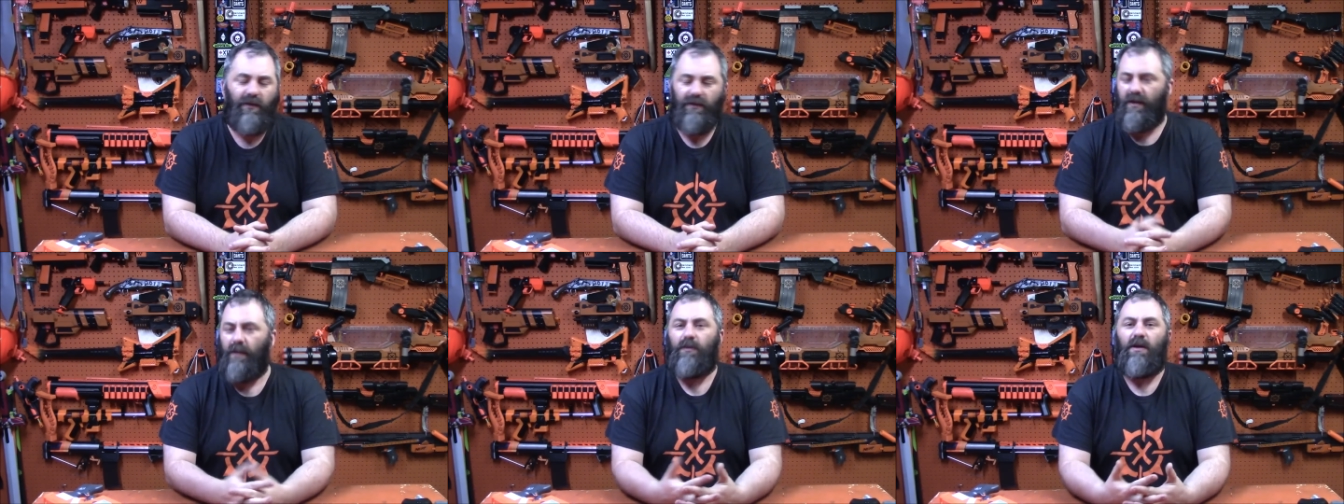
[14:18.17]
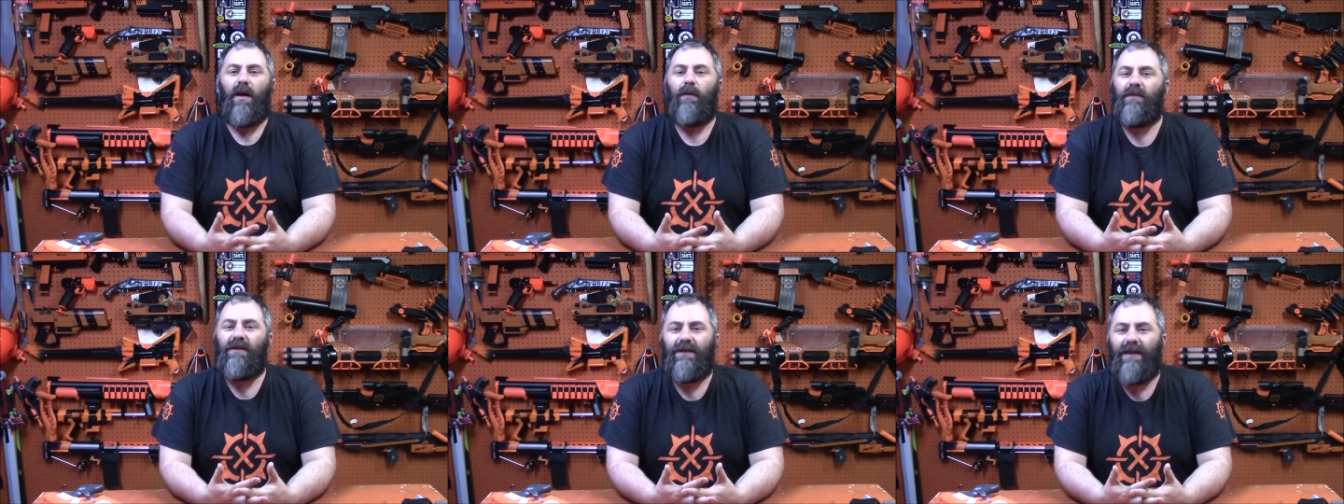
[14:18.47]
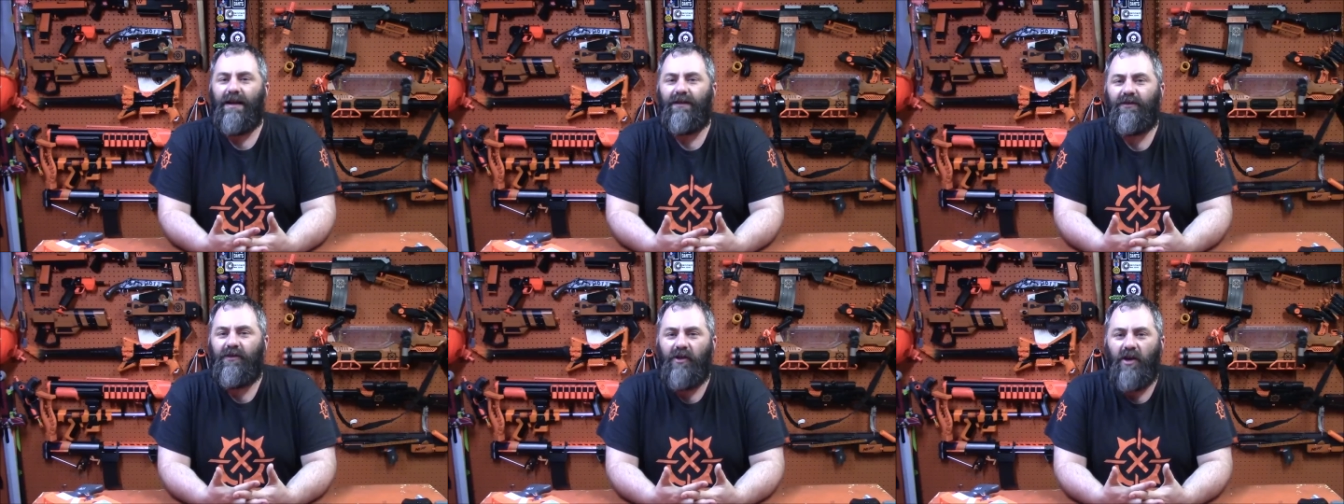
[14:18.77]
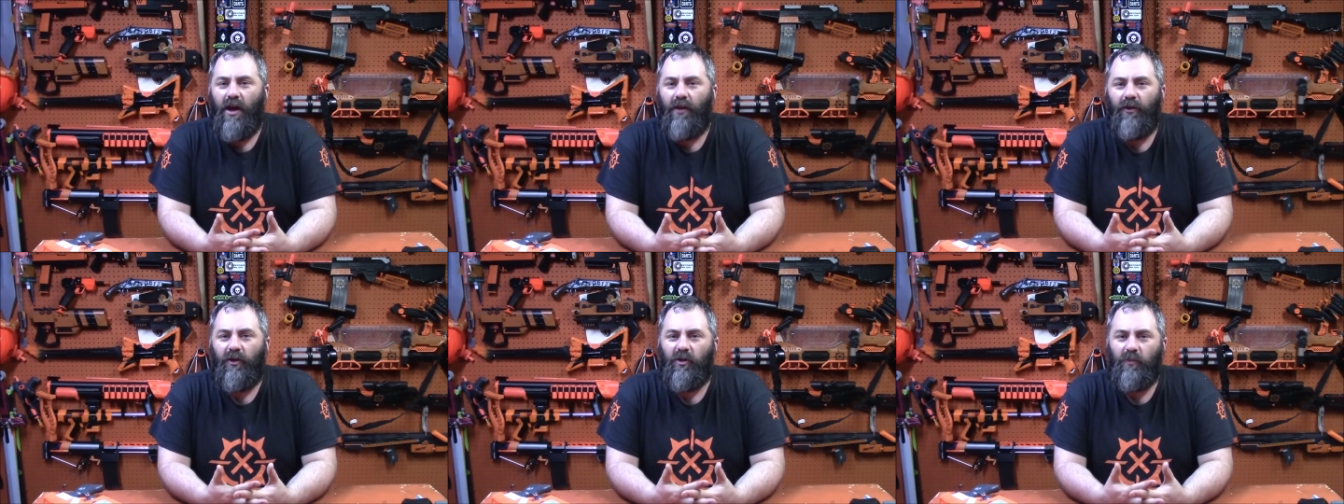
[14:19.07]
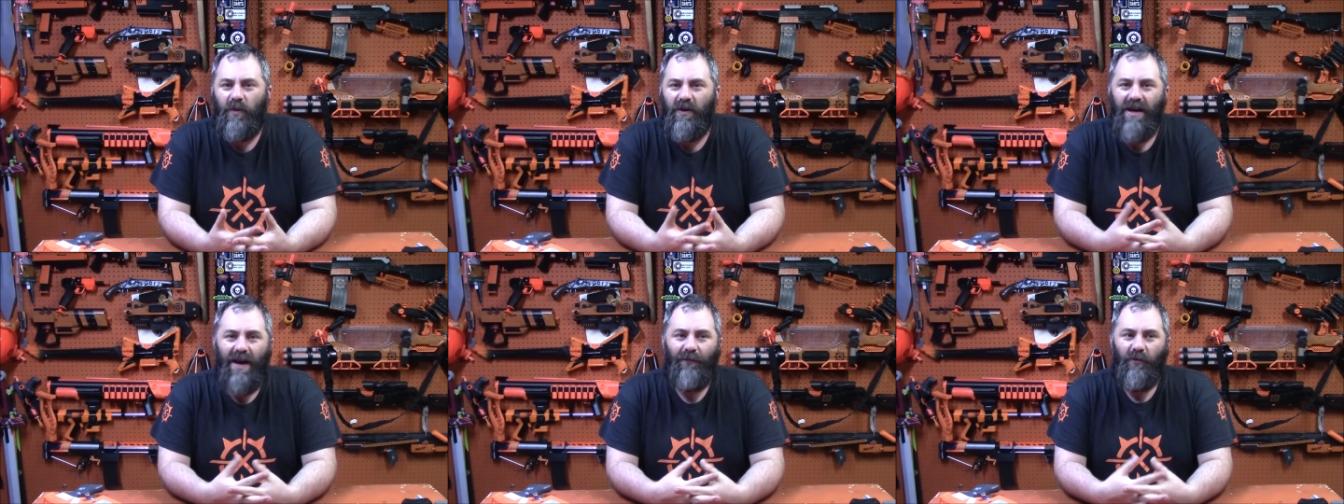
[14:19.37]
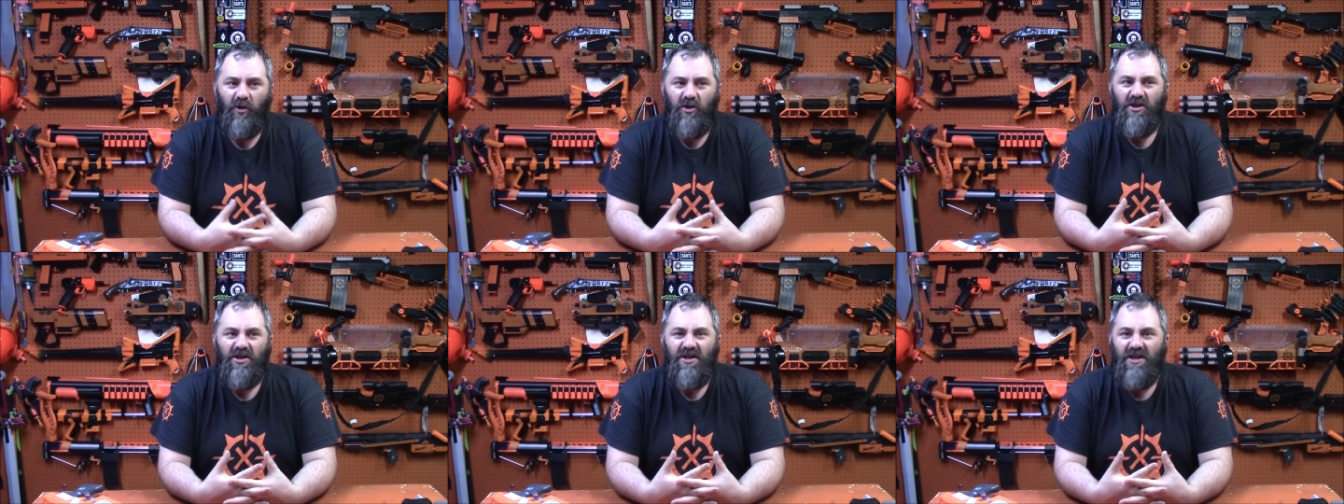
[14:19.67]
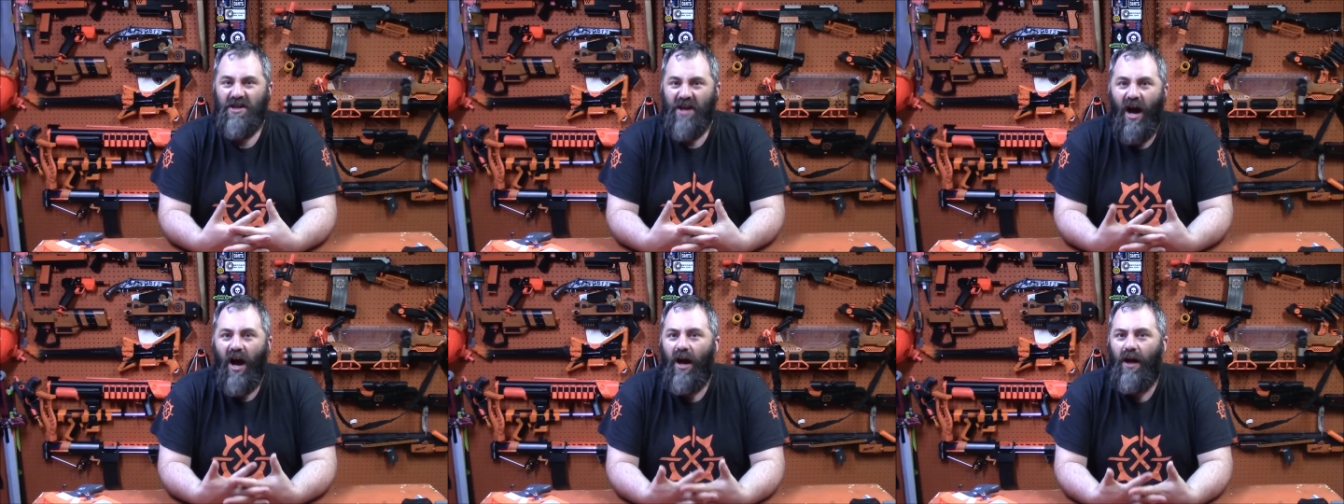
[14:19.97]
sometimes less than others, but never
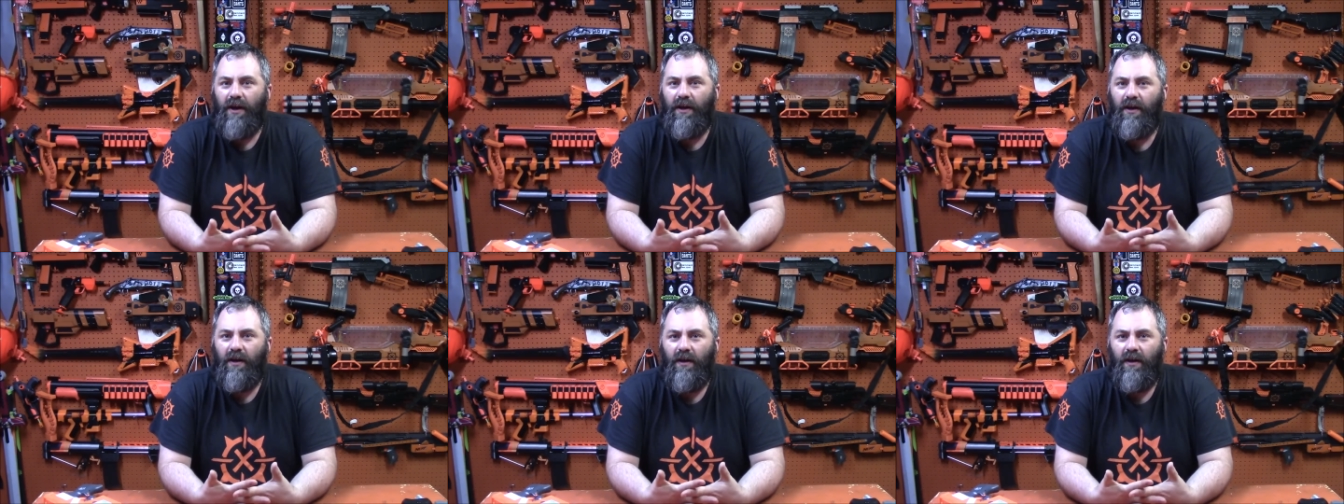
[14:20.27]
none.